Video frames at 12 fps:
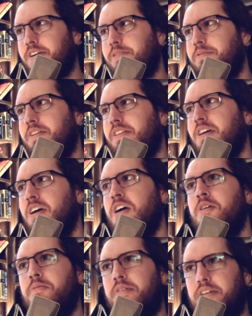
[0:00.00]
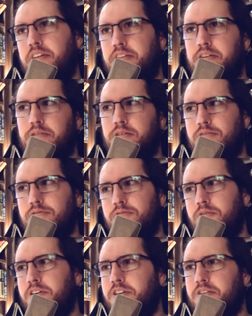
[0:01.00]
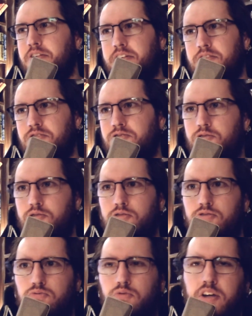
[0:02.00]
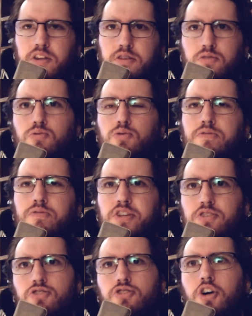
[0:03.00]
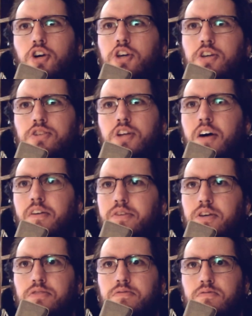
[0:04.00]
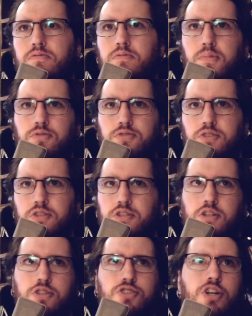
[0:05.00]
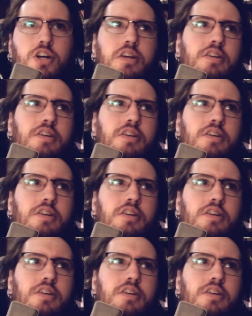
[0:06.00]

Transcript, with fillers: like with with ethereal void, like just to, to write the grooviest, chunkiest, heaviest, most dissonant shit.